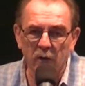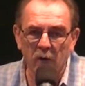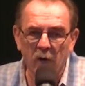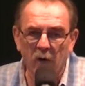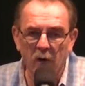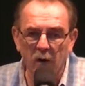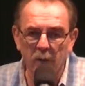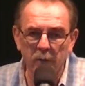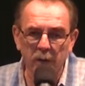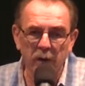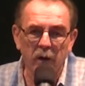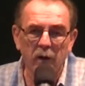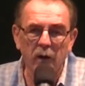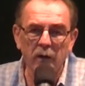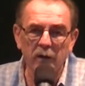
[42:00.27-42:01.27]
or harm
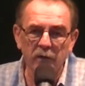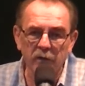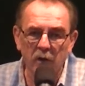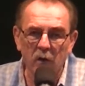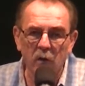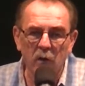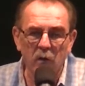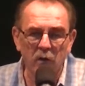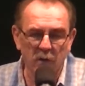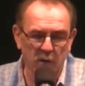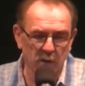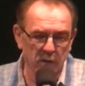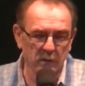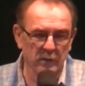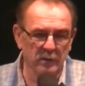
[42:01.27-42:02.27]
in all of the whole
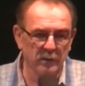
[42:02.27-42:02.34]
earth.